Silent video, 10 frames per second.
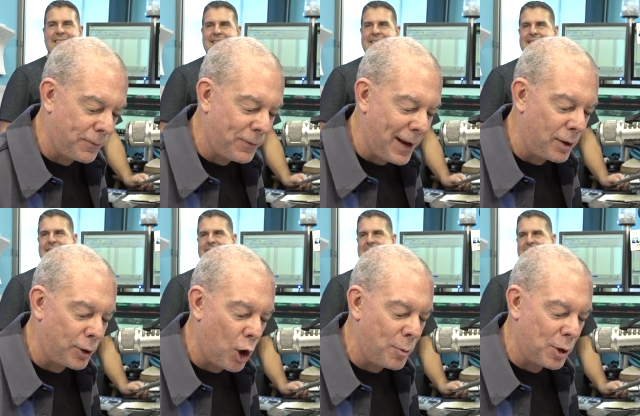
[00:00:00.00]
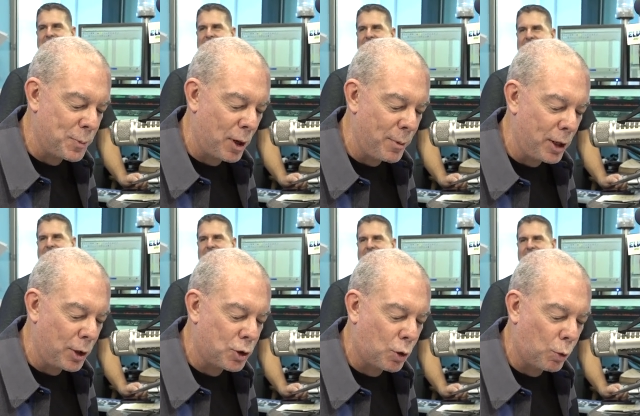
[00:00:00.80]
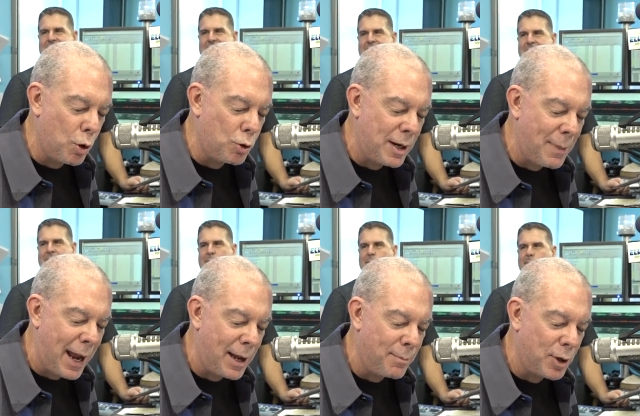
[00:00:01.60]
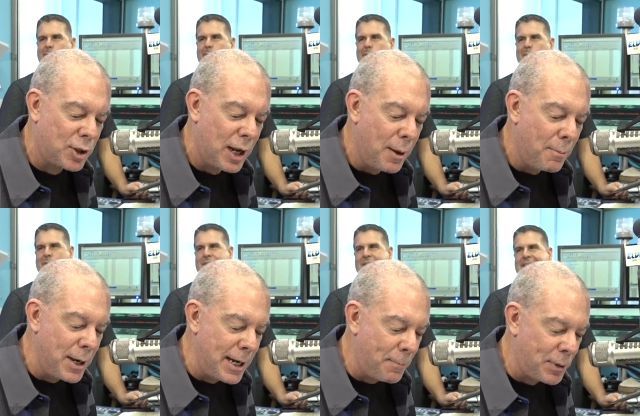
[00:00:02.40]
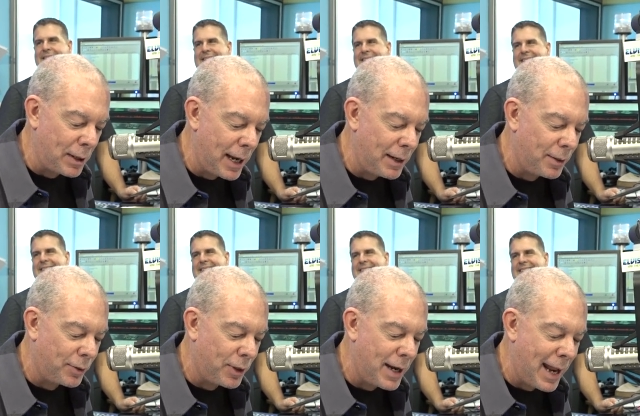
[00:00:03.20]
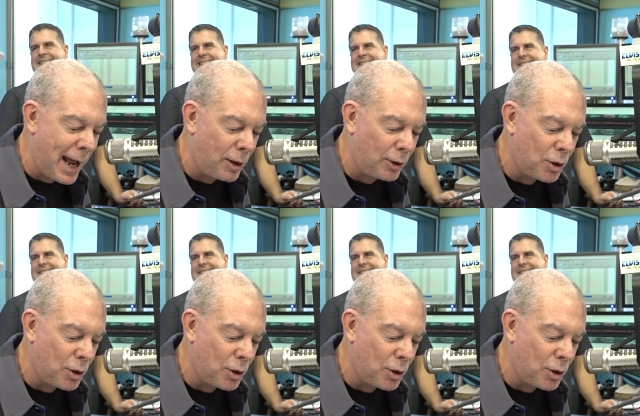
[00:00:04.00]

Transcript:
Speaker 1: a failed home experiment, a Scroogey man must manipulate the now